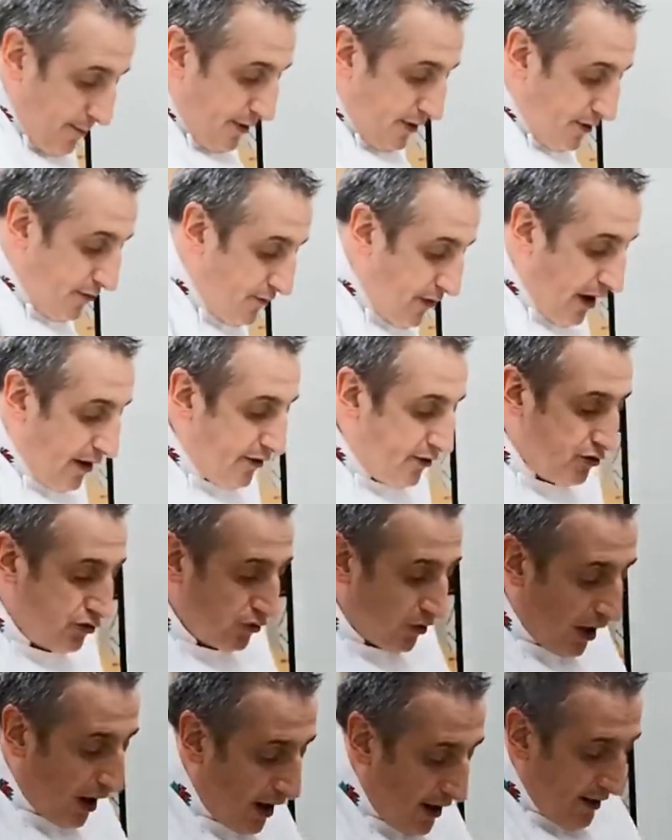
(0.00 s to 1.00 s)
It's a very
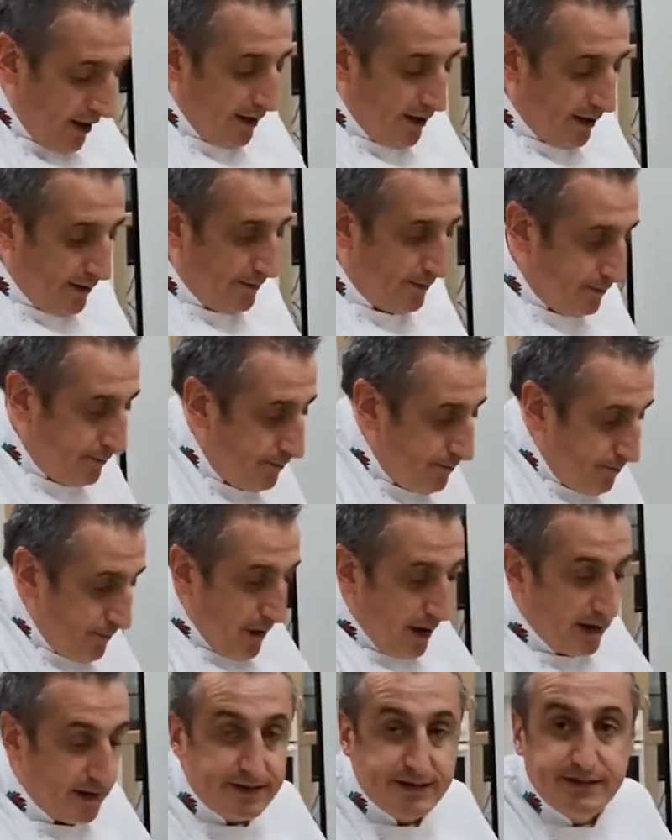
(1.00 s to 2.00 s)
dry
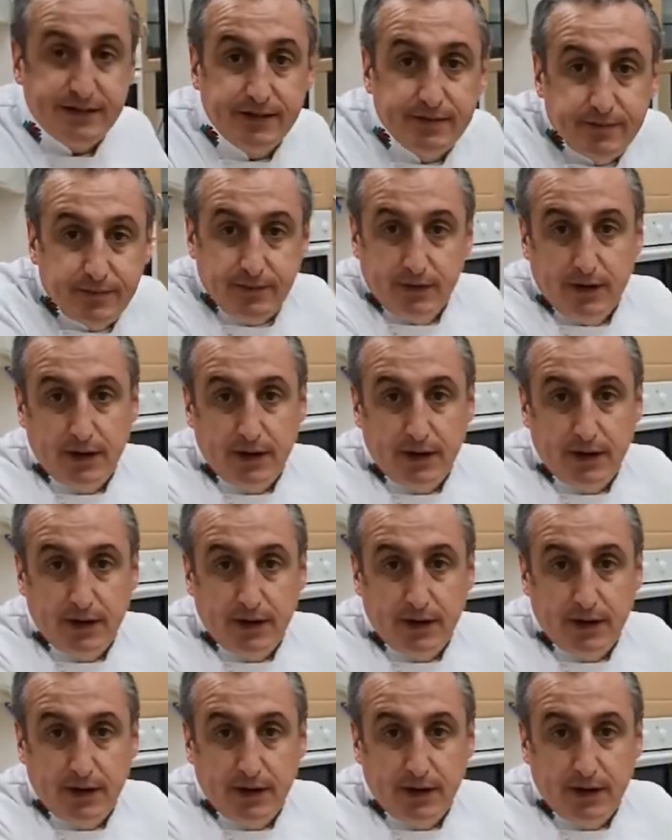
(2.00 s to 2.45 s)
mix.